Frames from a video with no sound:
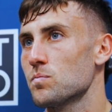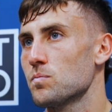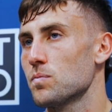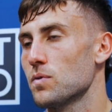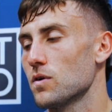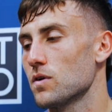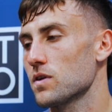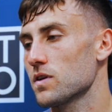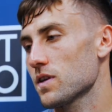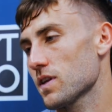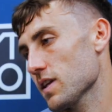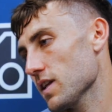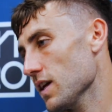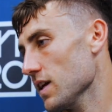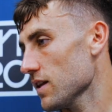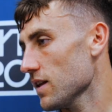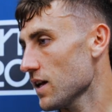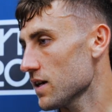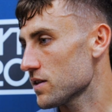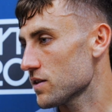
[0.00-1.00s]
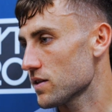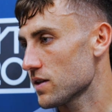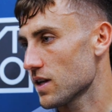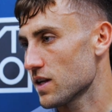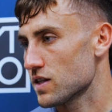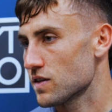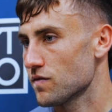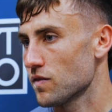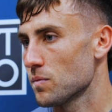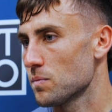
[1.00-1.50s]
But that's
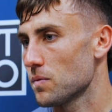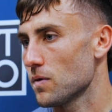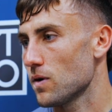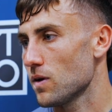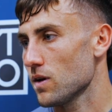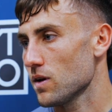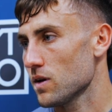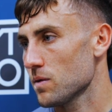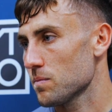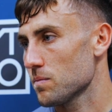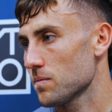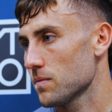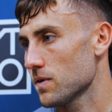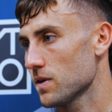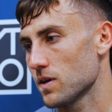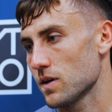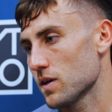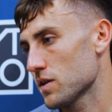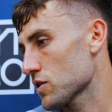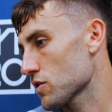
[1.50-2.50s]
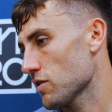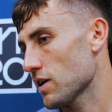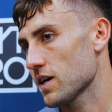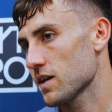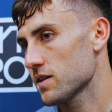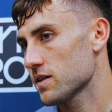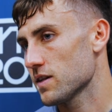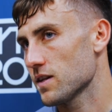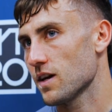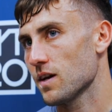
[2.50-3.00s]
that's football. It's
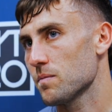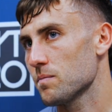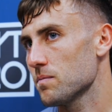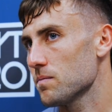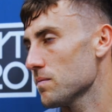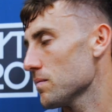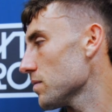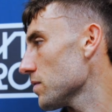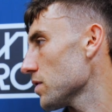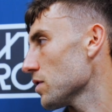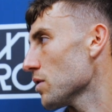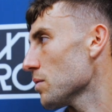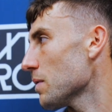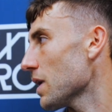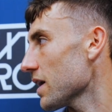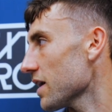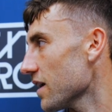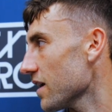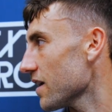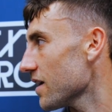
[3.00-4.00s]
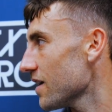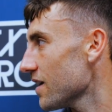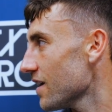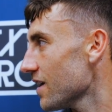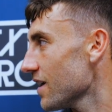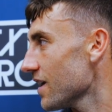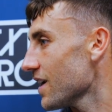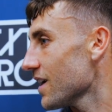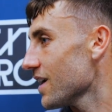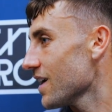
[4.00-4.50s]
credit to them, no matter
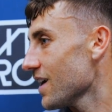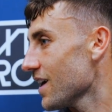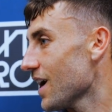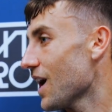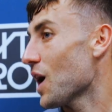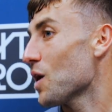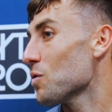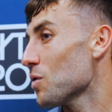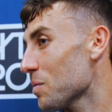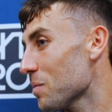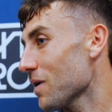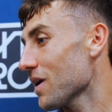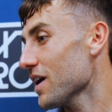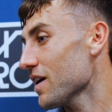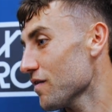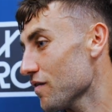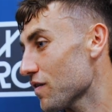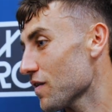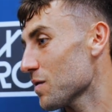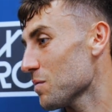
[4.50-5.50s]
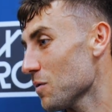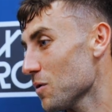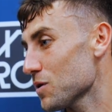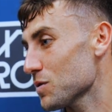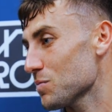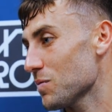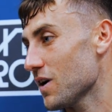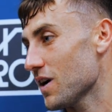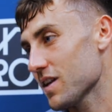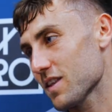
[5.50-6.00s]
how we're playing for the
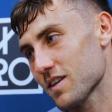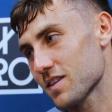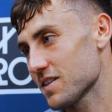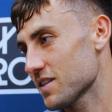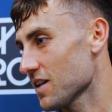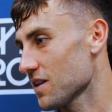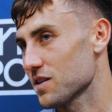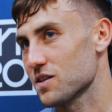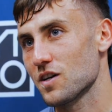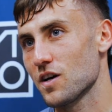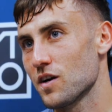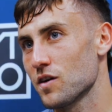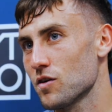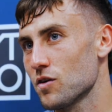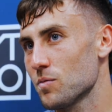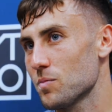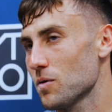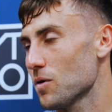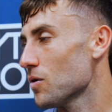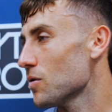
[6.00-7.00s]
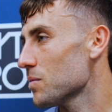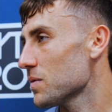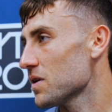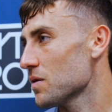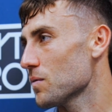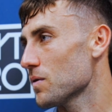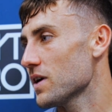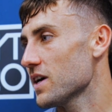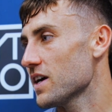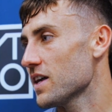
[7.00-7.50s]
most part, they still turn up home and
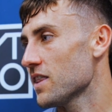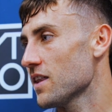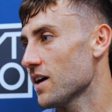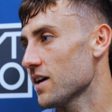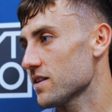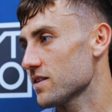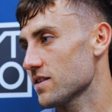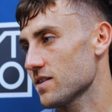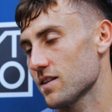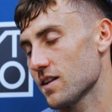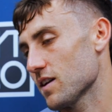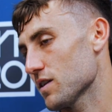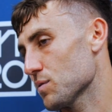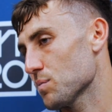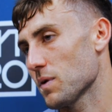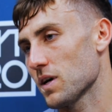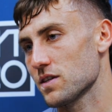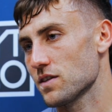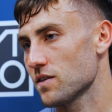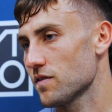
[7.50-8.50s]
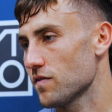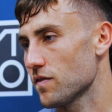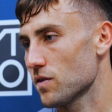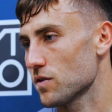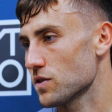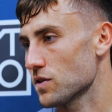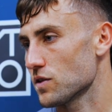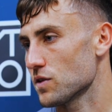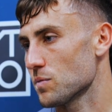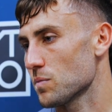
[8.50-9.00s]
away, and that's that's massive for
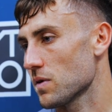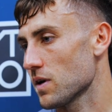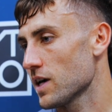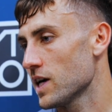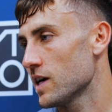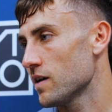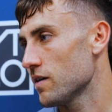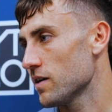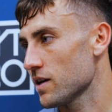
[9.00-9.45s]
us as a player.